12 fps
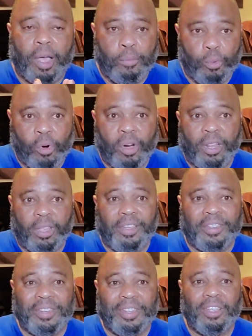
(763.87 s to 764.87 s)
I'm warning
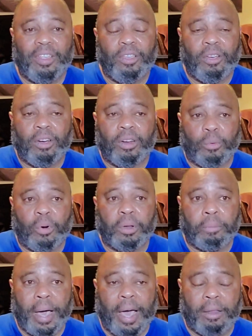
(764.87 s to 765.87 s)
you, you're gonna
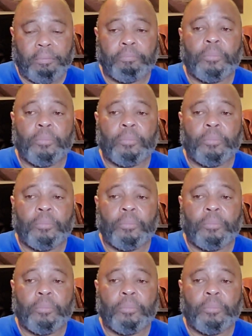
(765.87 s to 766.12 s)
want to buy them.